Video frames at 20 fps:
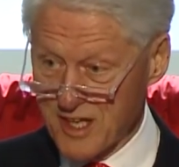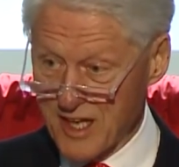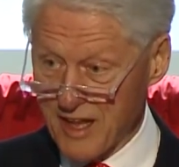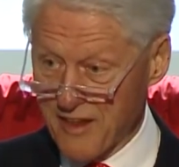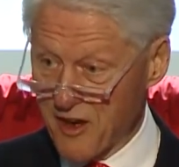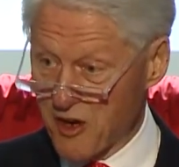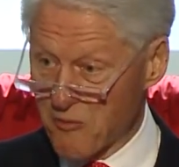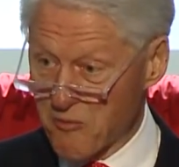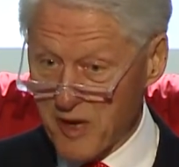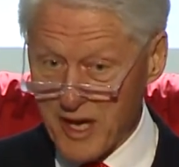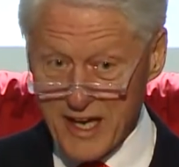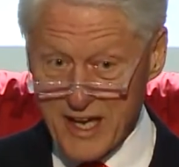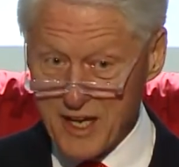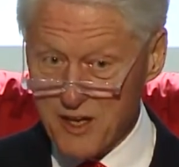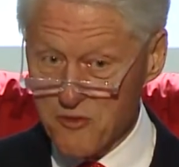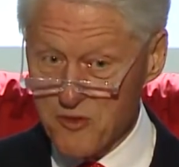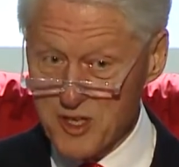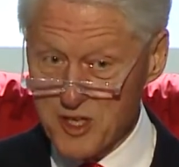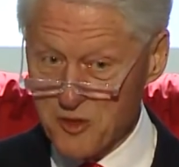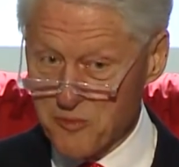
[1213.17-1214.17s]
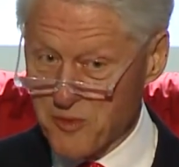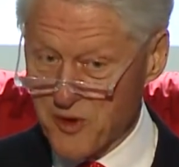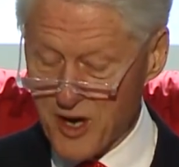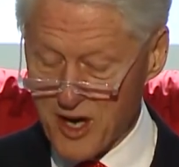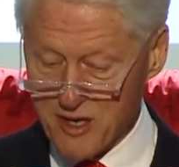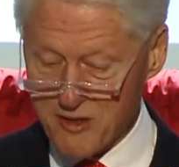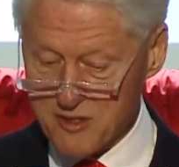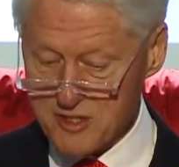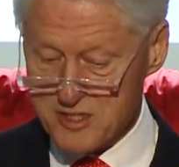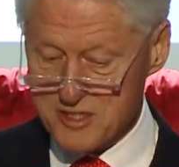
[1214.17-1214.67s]
They're making real
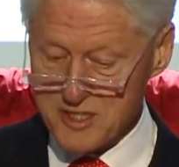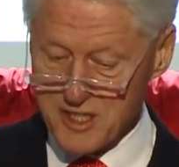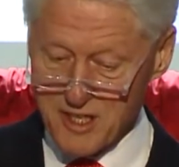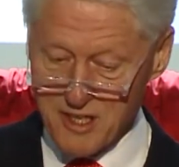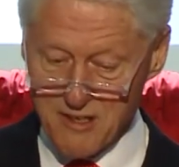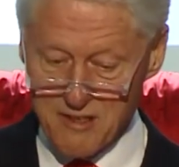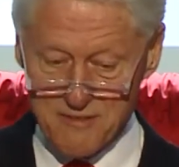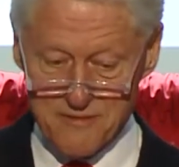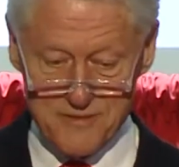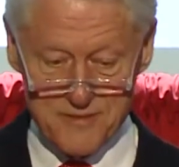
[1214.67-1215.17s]
progress there.